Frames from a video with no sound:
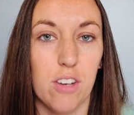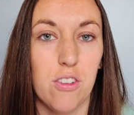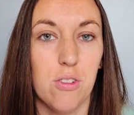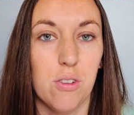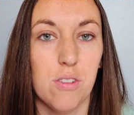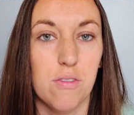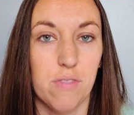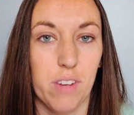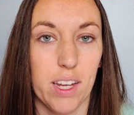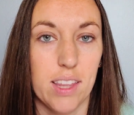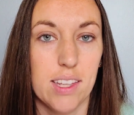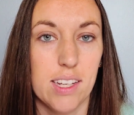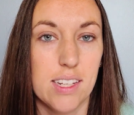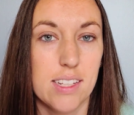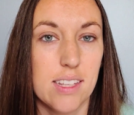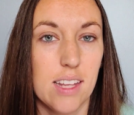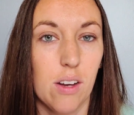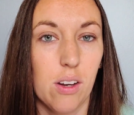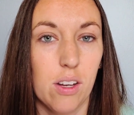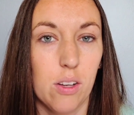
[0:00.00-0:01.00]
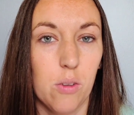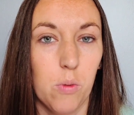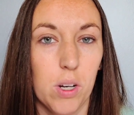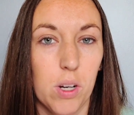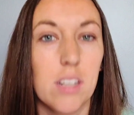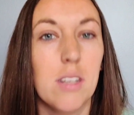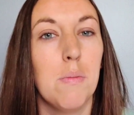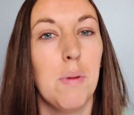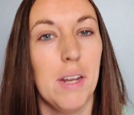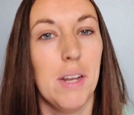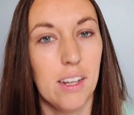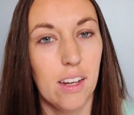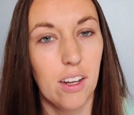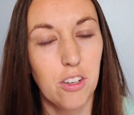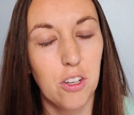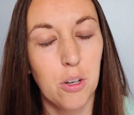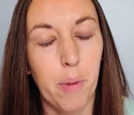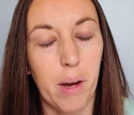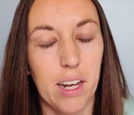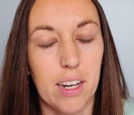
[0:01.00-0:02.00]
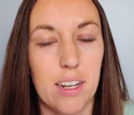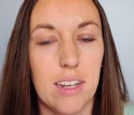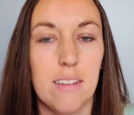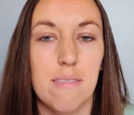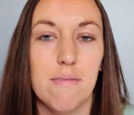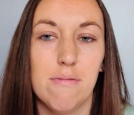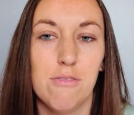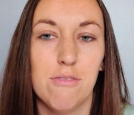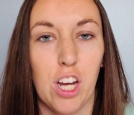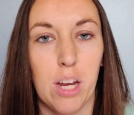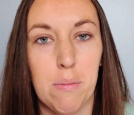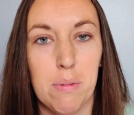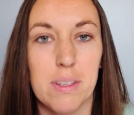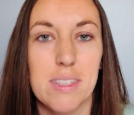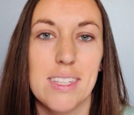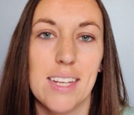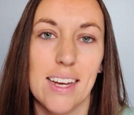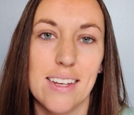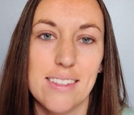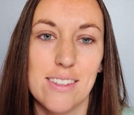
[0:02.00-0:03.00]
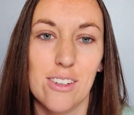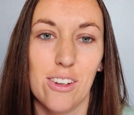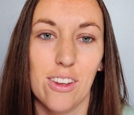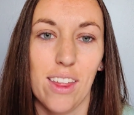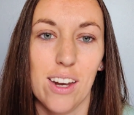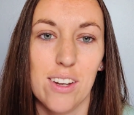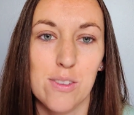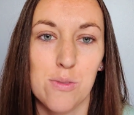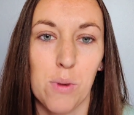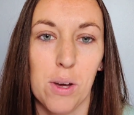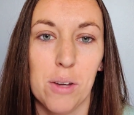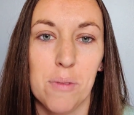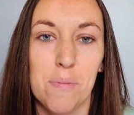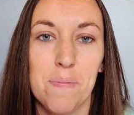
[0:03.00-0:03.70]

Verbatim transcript: you can find things that can work depending on your body shape and size and all that as well.